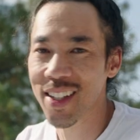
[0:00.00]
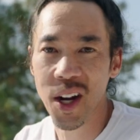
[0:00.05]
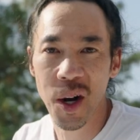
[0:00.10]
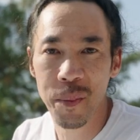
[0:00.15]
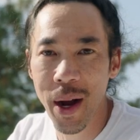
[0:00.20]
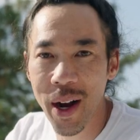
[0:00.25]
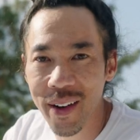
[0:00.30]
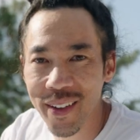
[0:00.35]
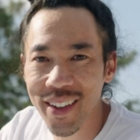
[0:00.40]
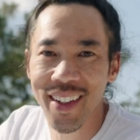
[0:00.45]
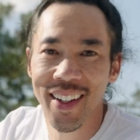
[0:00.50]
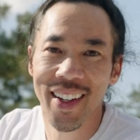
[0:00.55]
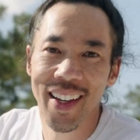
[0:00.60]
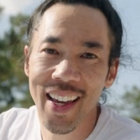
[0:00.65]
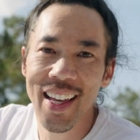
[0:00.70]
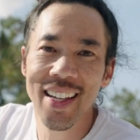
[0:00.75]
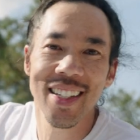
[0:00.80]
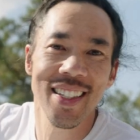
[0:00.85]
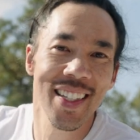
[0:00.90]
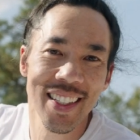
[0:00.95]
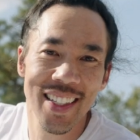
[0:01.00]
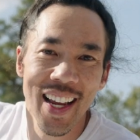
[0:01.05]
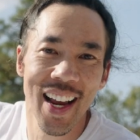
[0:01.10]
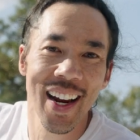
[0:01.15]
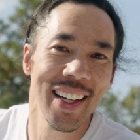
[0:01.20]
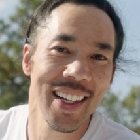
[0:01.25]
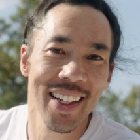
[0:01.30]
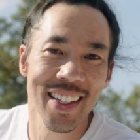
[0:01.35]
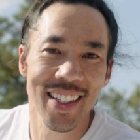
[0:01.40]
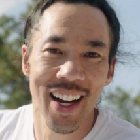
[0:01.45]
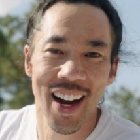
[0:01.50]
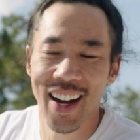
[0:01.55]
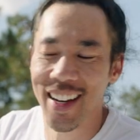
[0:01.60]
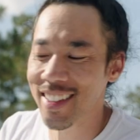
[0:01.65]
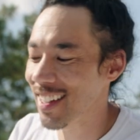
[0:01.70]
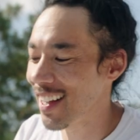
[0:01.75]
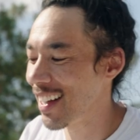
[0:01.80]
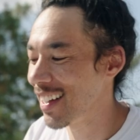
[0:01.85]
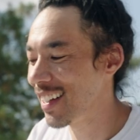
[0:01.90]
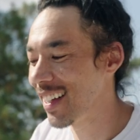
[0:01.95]
it's all about instantaneous
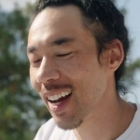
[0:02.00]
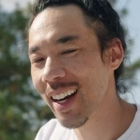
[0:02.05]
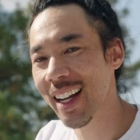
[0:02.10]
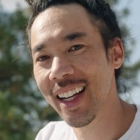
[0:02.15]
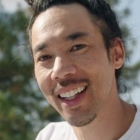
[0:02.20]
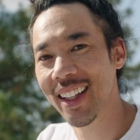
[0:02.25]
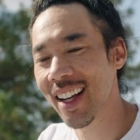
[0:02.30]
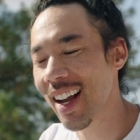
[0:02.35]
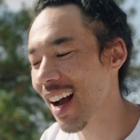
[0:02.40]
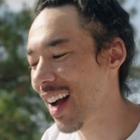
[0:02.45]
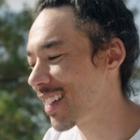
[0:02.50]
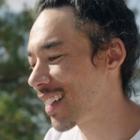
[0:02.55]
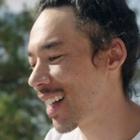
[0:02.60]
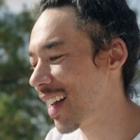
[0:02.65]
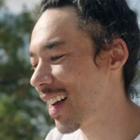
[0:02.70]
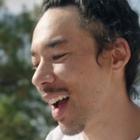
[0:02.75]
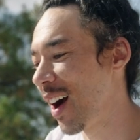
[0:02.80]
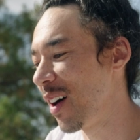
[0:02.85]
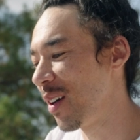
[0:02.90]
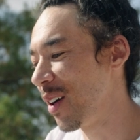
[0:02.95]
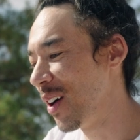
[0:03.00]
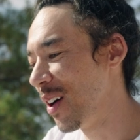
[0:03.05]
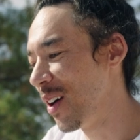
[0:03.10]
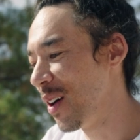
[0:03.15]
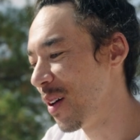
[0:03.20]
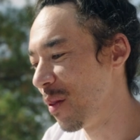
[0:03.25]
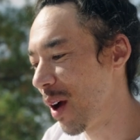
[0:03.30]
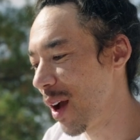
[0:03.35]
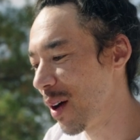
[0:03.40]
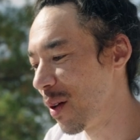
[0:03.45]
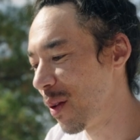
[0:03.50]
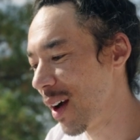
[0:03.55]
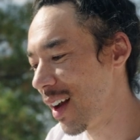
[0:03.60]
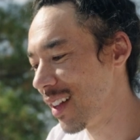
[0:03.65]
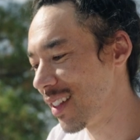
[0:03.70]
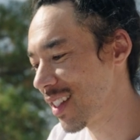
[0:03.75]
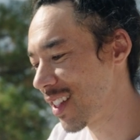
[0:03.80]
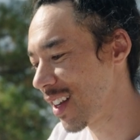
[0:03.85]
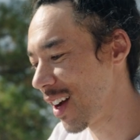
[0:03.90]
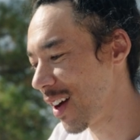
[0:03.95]
content. You gotta get the content out right away.
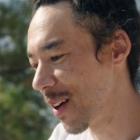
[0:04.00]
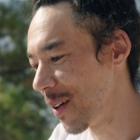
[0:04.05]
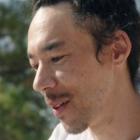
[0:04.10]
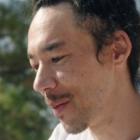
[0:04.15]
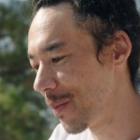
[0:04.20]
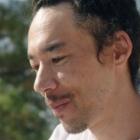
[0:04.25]
So,